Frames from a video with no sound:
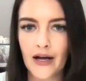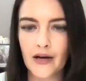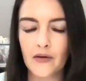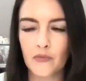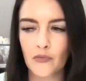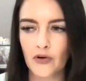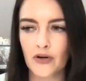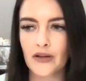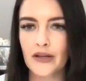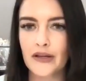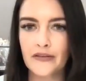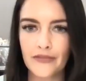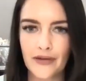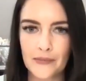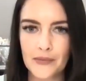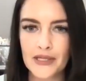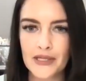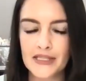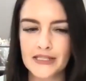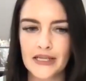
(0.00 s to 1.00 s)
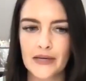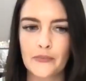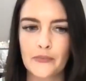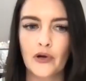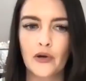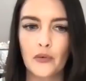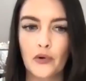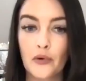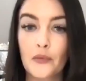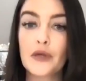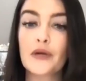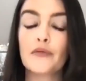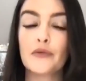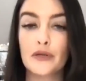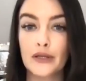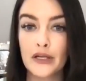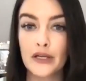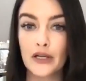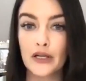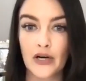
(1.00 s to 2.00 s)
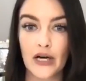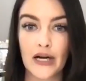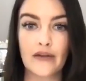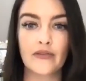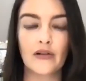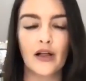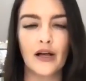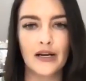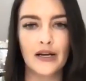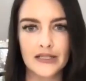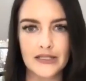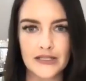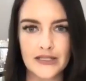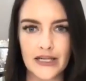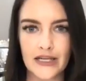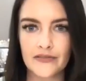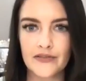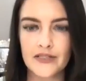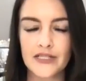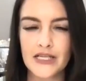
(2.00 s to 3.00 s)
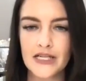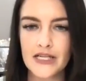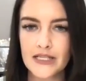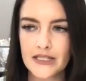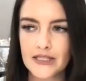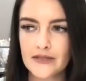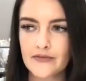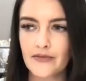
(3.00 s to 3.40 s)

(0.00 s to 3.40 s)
more like feminine standpoint where we really crave a lot of safeties.